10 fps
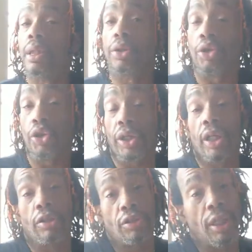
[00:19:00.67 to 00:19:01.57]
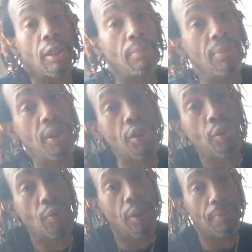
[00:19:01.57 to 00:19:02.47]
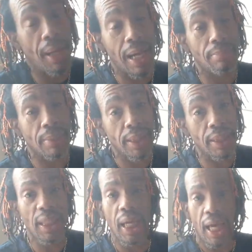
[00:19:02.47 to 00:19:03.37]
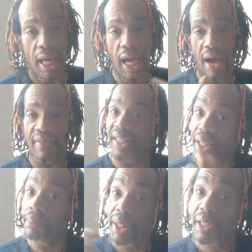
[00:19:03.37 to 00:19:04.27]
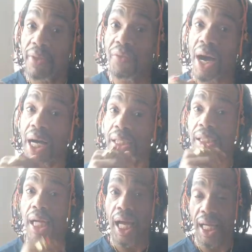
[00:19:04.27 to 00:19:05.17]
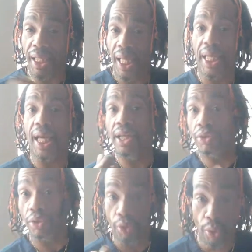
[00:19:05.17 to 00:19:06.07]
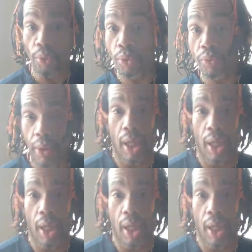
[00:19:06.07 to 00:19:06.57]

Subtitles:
so you can understand the mysteries behind money and have it demystified. And they get into the groove